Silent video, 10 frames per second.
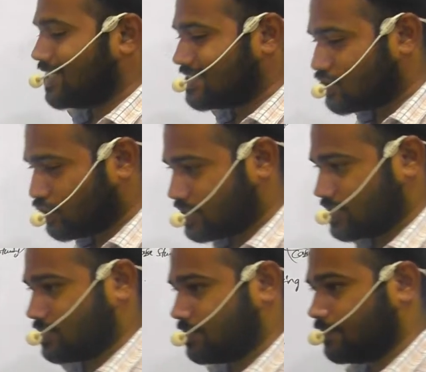is
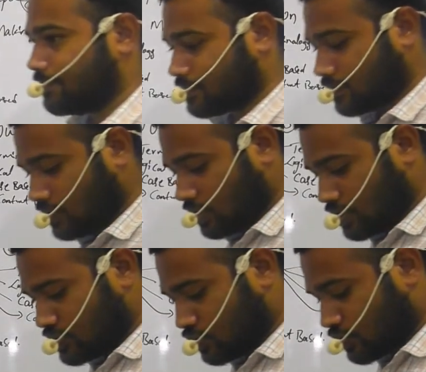source?
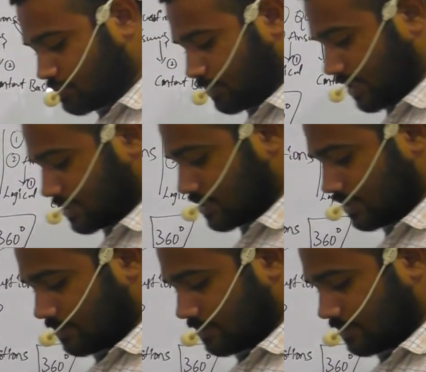The source means,